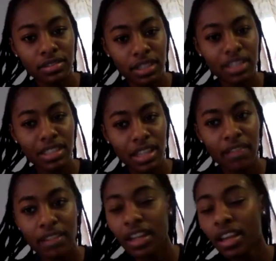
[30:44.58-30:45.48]
Did I
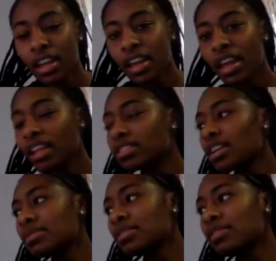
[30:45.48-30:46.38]
say that right?
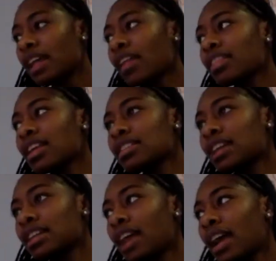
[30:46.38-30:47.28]
In terms of like
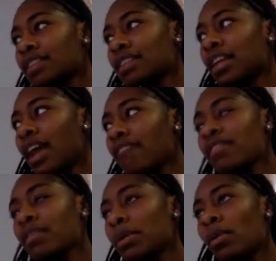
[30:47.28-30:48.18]
things like that, because
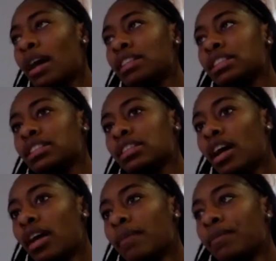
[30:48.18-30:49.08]
I've even been
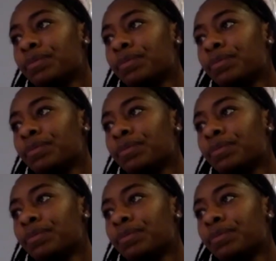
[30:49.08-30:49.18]
watching